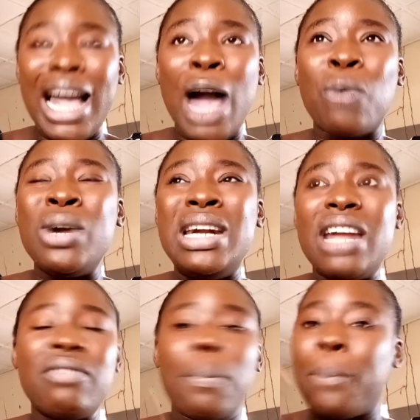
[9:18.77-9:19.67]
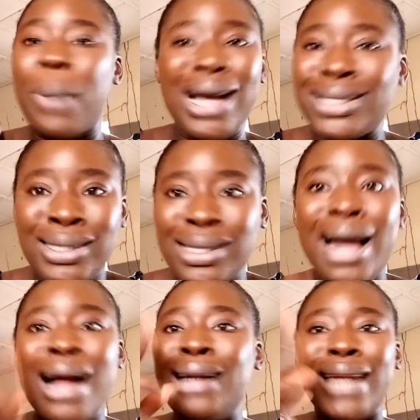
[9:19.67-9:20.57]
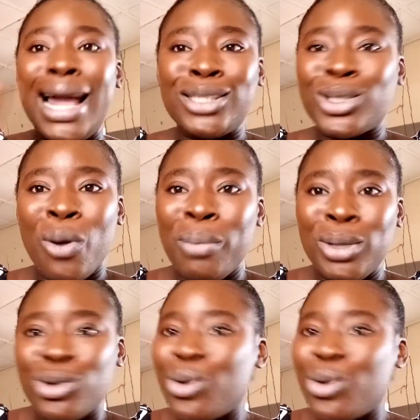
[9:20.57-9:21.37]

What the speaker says: I would never pass nice comments, say,